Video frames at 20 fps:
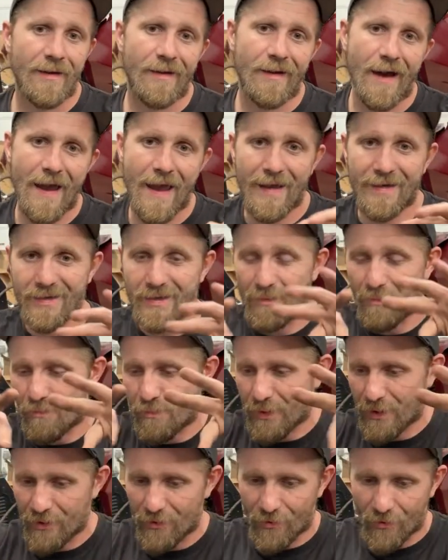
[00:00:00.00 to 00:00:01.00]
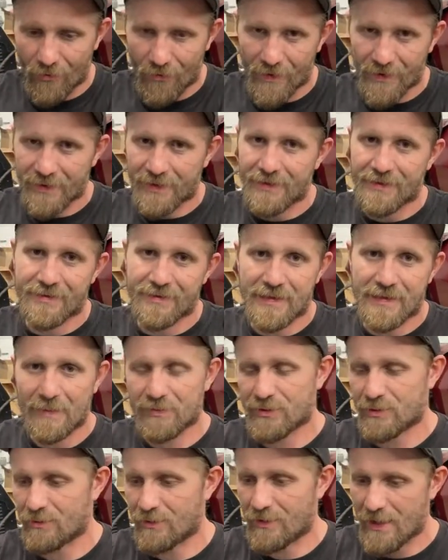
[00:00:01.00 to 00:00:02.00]
I had to build and
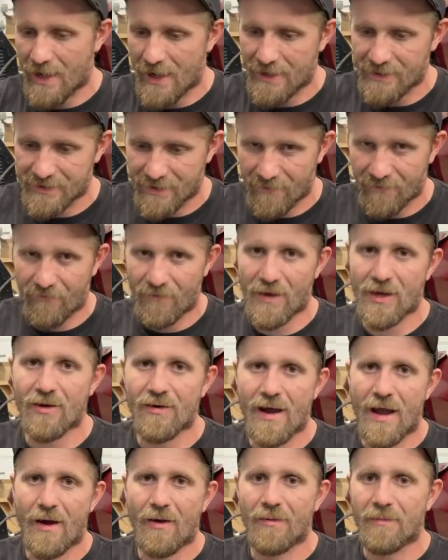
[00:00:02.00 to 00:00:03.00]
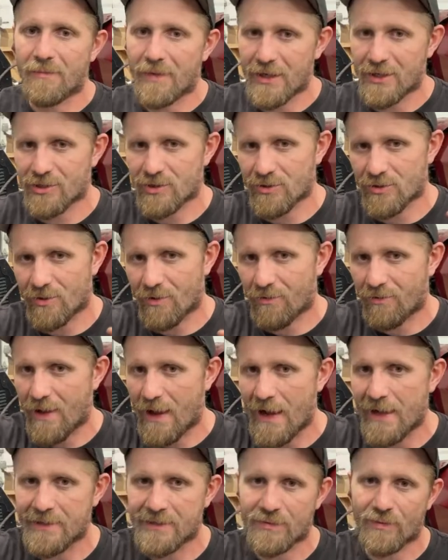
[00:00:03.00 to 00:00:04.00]
conceptualize and figure out and make sure
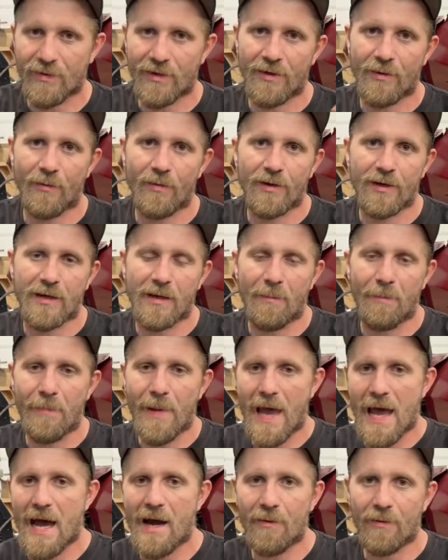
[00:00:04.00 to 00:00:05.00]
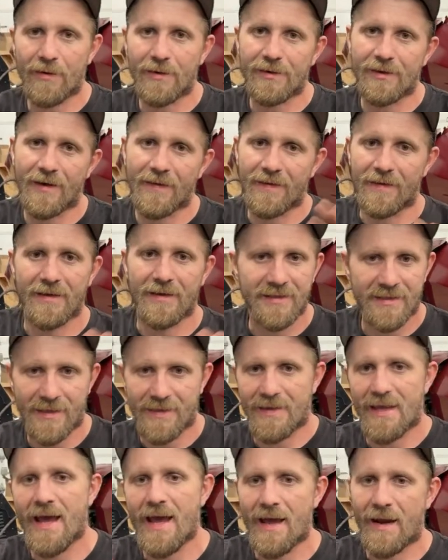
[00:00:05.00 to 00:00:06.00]
lines were going to work and power and this
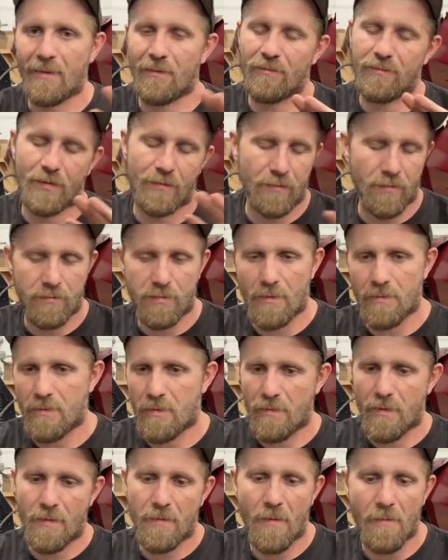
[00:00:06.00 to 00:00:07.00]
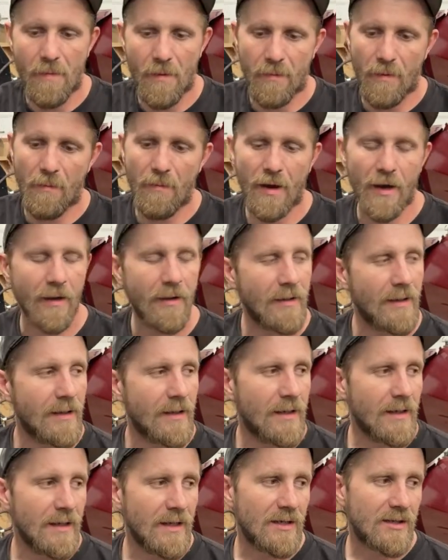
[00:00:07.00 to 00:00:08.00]
and that and blah, blah, blah, blah, blah, blah, blah, blah.
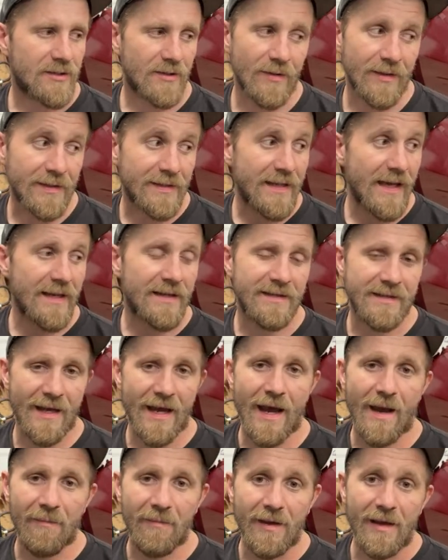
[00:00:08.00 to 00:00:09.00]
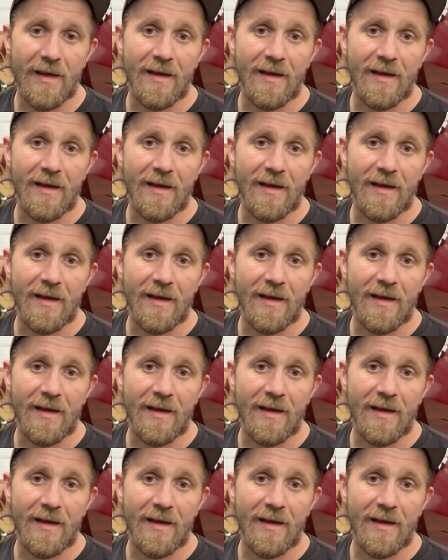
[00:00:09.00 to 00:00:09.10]
So it takes time.